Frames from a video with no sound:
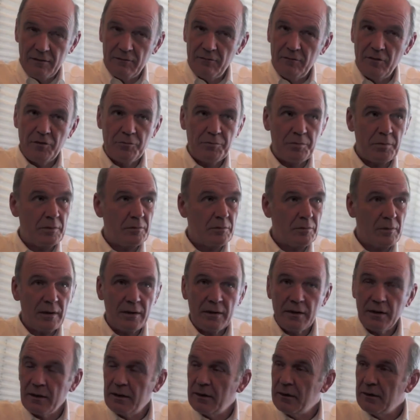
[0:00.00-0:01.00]
We've been
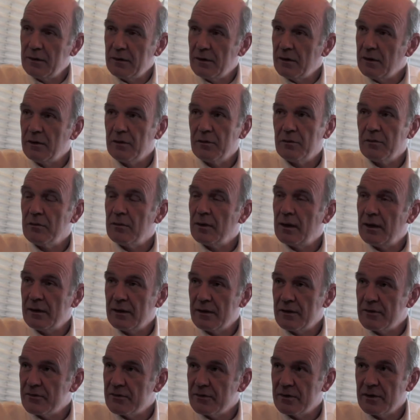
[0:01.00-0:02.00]
running it here in the
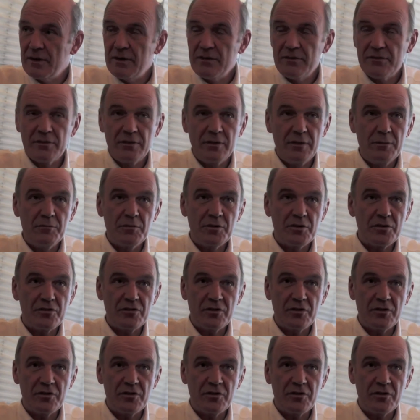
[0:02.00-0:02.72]
United States in IMSA